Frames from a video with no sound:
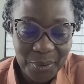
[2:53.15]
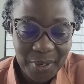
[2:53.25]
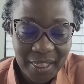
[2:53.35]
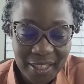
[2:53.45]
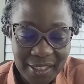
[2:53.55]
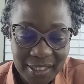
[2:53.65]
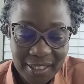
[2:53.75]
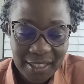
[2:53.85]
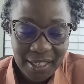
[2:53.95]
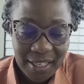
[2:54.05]
with
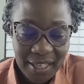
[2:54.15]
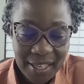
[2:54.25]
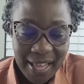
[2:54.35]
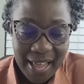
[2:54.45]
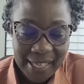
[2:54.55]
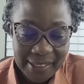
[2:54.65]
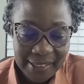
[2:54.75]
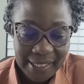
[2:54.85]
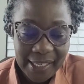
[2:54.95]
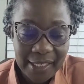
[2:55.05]
it
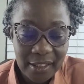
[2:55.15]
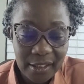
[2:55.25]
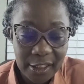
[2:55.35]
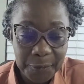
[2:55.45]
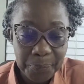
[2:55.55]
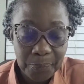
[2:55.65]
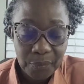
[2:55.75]
excellently.